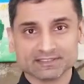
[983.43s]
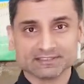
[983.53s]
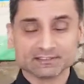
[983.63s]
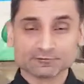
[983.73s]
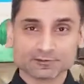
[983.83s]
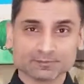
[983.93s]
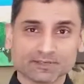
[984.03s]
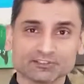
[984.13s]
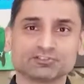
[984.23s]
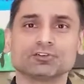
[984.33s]
different
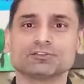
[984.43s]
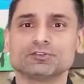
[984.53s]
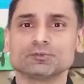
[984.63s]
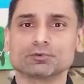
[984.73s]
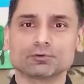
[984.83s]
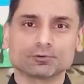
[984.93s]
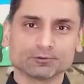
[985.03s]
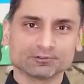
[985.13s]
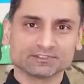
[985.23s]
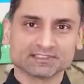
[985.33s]
based on your
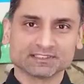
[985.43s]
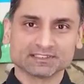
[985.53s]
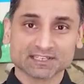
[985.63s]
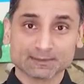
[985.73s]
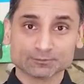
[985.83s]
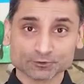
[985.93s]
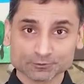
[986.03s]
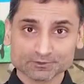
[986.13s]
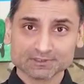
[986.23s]
broker's time zone.